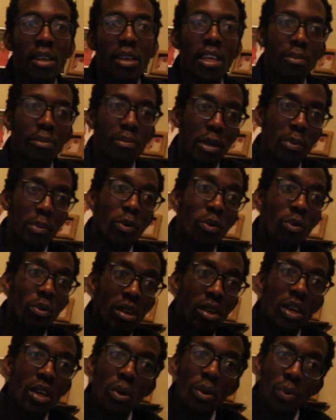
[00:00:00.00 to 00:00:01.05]
People,
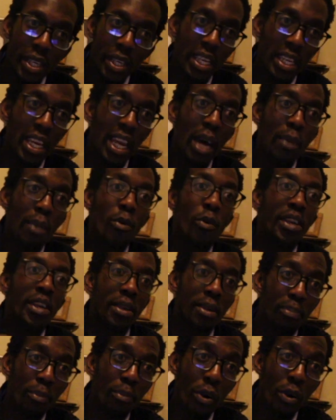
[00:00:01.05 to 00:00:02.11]
we can elaborate on
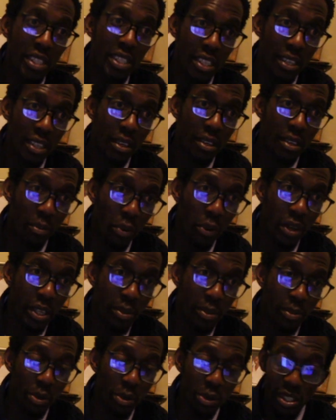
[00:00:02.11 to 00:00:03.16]
the point
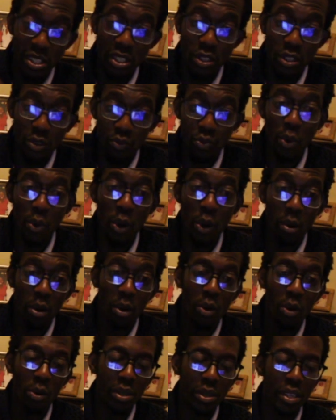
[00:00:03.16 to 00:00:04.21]
because this is very
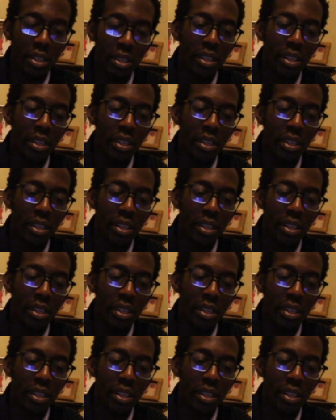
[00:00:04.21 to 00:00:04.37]
loaded.